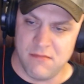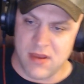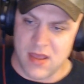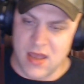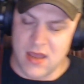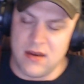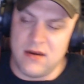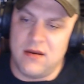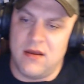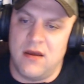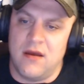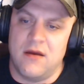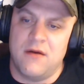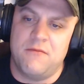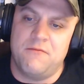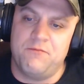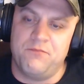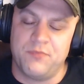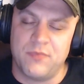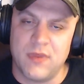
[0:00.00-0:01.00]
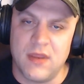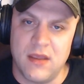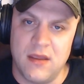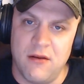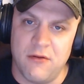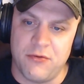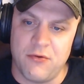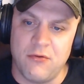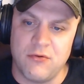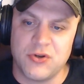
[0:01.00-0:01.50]

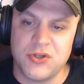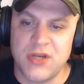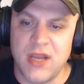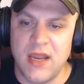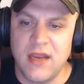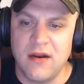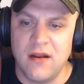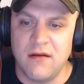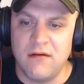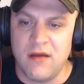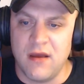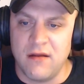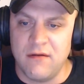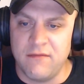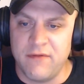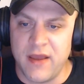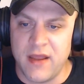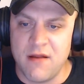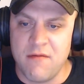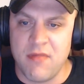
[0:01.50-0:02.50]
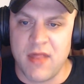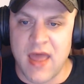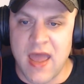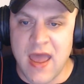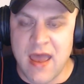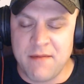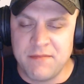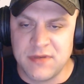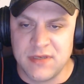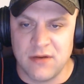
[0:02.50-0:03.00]
throwing shade on Vadim
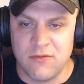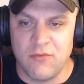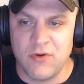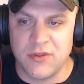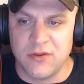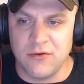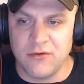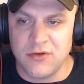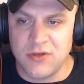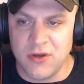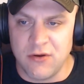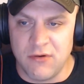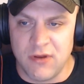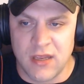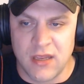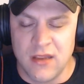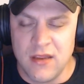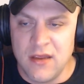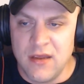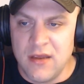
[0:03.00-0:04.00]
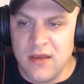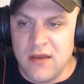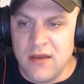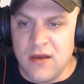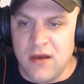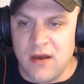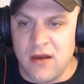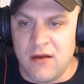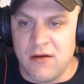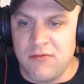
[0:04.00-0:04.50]
Labs and what they're doing.
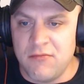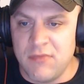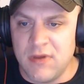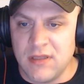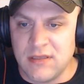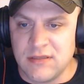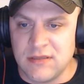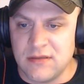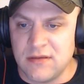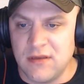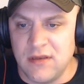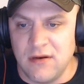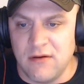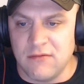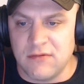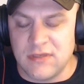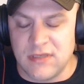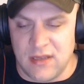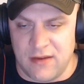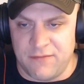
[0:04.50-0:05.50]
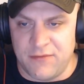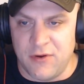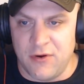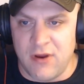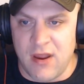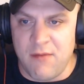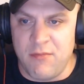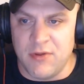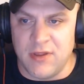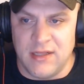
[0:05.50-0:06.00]
It's if they're
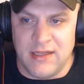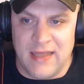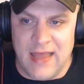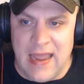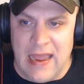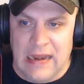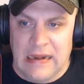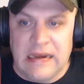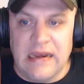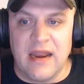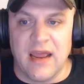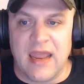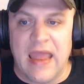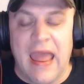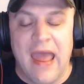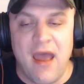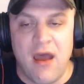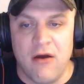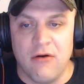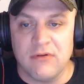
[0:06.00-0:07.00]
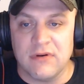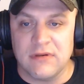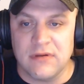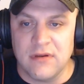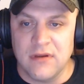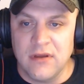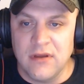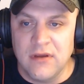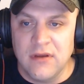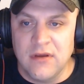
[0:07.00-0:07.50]
able to land an account
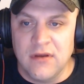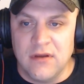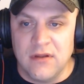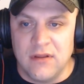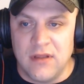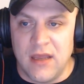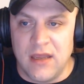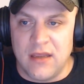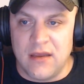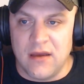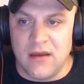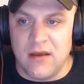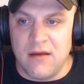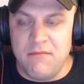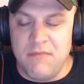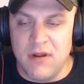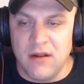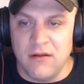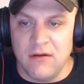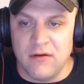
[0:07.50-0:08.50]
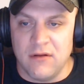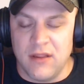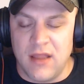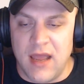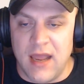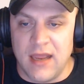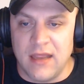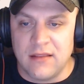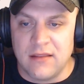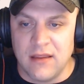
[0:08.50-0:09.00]
like Miller
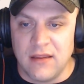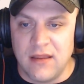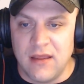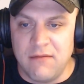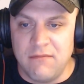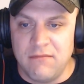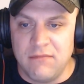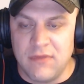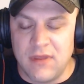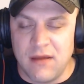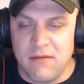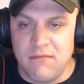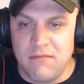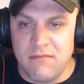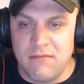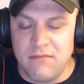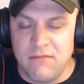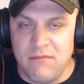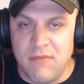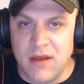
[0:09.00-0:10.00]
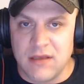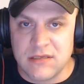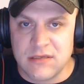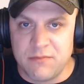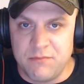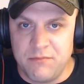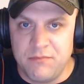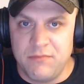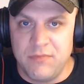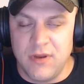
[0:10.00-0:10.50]
Lite, then they must
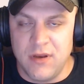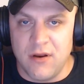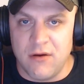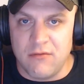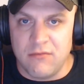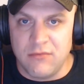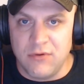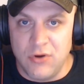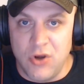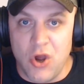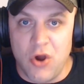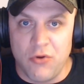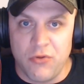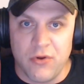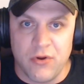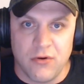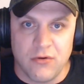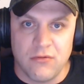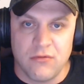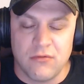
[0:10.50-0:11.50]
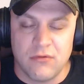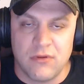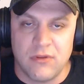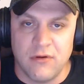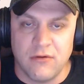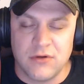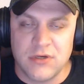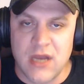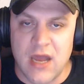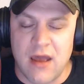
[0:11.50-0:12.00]
know their
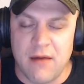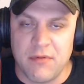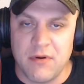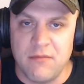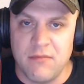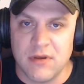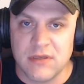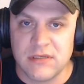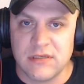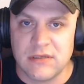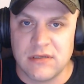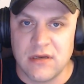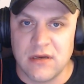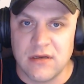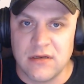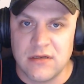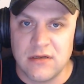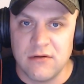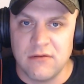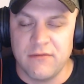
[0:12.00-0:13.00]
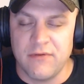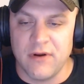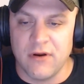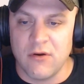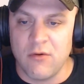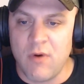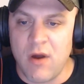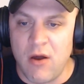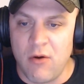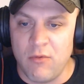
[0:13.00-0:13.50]
job and must do very
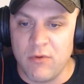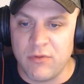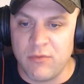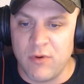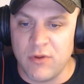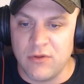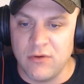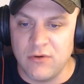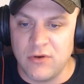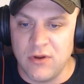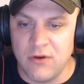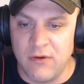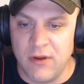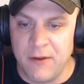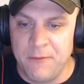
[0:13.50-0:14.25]
well with what they're doing.